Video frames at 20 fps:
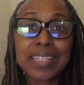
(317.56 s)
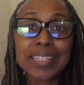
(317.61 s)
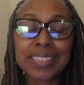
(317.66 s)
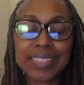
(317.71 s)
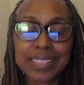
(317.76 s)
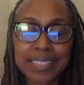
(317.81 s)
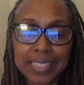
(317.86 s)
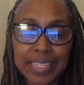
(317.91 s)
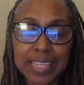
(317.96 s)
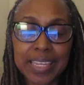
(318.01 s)

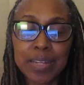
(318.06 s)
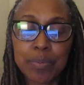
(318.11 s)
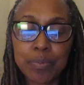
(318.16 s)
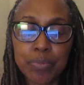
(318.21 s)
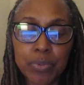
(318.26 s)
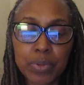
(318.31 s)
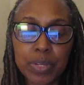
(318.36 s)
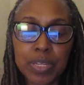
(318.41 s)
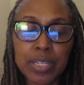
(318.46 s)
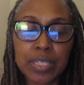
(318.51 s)
Sin
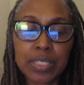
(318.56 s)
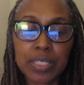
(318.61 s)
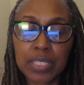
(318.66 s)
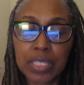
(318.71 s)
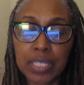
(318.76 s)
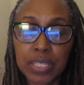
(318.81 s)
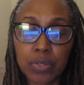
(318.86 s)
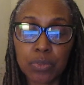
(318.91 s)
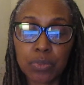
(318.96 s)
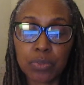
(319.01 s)
brings
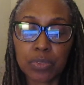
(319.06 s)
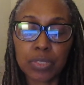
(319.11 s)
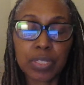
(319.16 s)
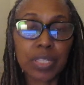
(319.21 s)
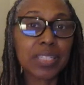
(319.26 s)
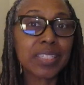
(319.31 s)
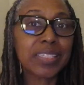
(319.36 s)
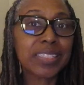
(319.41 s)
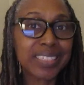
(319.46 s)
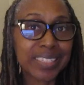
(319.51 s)
guilt,
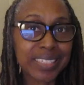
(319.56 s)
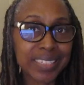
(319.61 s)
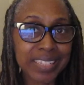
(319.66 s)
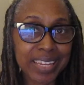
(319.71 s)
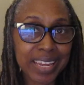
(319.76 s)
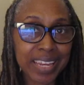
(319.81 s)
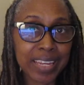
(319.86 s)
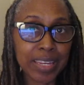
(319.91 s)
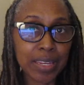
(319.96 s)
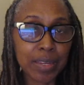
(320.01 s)

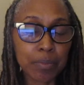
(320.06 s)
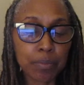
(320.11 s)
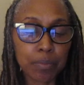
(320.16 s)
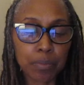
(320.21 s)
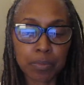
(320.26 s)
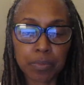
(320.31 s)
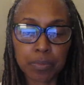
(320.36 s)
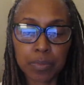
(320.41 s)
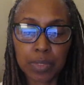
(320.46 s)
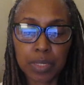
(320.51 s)
shame,
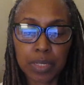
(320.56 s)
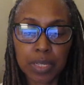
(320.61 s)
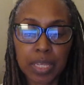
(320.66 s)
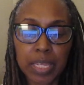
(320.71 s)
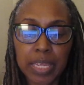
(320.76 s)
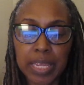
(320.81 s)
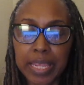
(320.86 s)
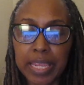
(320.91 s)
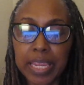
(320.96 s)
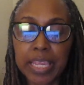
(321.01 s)

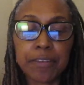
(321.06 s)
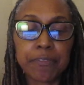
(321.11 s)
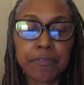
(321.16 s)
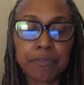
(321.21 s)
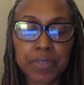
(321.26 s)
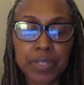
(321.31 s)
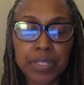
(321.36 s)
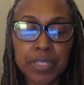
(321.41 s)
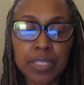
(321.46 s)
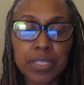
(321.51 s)
and
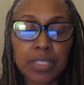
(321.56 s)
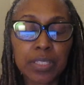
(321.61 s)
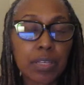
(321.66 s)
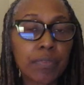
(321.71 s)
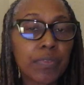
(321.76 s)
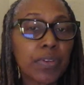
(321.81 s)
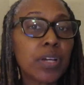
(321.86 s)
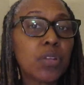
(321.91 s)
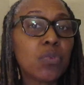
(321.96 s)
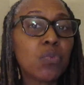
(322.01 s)
feelings
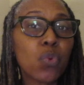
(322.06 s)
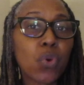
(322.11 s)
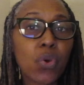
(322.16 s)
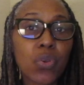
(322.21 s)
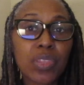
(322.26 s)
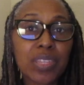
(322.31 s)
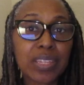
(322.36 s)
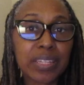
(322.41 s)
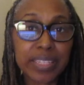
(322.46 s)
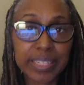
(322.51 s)
of
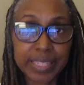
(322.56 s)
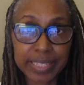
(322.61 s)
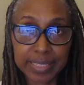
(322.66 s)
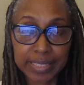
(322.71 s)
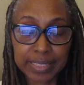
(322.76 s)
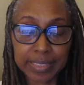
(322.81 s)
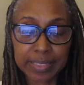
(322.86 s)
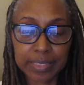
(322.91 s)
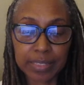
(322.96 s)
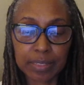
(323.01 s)

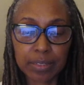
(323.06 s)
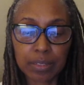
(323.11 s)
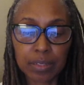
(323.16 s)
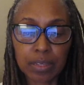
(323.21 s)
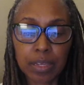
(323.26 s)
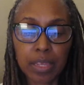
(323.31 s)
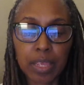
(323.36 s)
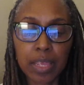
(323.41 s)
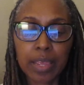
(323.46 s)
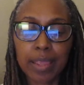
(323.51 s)
unworthiness
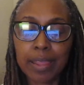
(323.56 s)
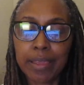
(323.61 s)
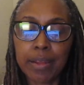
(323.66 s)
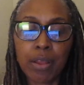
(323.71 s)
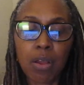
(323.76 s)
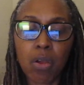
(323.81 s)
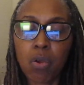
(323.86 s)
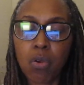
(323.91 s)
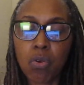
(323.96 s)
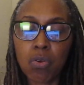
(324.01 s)

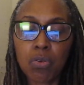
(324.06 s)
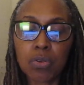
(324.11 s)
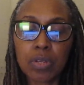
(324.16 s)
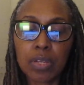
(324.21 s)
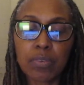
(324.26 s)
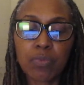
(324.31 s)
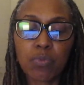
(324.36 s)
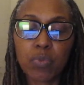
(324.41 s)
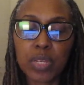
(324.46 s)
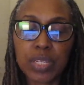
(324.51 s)
and all
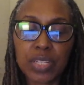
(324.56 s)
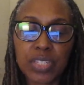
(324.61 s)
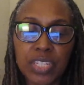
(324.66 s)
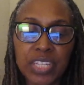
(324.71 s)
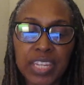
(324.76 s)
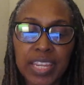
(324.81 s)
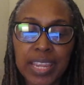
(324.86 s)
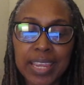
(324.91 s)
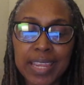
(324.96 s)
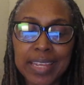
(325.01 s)
of which
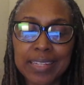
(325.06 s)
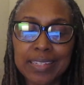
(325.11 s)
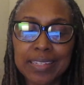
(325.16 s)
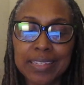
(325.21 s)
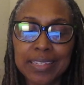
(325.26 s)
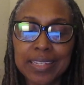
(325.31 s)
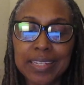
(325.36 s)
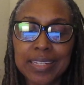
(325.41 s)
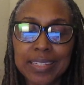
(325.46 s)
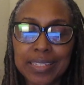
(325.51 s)

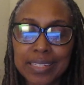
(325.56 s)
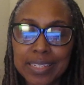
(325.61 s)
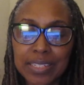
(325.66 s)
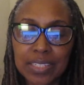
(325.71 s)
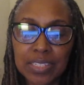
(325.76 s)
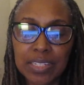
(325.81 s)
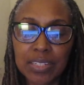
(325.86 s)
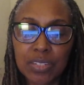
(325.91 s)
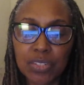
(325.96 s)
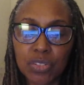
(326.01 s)
can
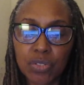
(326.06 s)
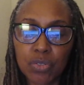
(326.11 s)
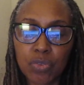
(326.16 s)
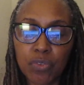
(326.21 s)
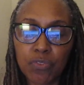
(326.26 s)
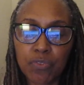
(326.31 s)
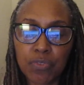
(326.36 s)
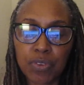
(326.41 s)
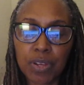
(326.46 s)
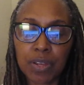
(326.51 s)
distance
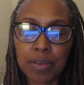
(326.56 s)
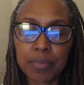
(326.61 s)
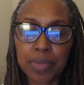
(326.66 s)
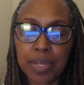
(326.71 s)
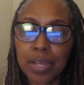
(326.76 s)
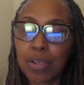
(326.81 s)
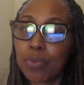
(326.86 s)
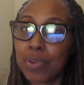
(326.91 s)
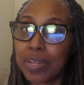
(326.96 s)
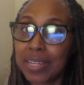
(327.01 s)
you from
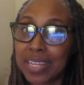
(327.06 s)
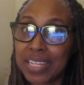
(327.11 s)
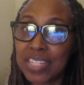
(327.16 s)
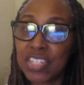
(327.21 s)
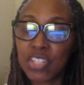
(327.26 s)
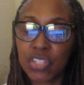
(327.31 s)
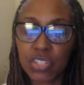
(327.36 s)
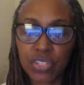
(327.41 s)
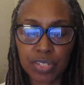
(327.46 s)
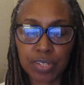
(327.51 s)
a
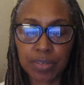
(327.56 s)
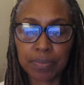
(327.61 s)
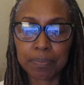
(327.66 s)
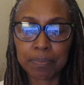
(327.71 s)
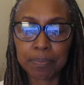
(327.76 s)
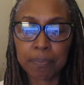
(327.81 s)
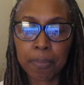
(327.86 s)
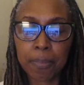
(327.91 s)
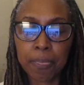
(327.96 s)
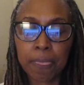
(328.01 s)
relationship
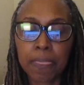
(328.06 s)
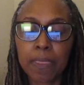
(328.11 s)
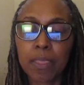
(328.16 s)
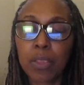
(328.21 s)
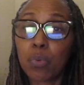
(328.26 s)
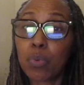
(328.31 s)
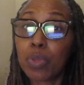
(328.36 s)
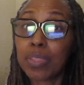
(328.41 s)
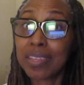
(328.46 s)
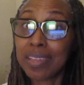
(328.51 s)

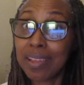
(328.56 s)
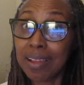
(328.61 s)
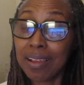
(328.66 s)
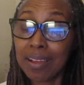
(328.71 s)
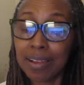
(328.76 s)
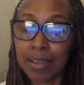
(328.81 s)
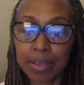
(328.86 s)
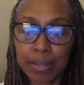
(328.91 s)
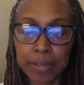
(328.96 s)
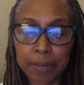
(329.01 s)
with
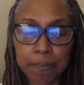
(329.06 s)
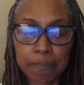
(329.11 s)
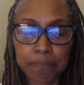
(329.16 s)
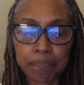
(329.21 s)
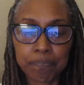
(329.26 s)
God.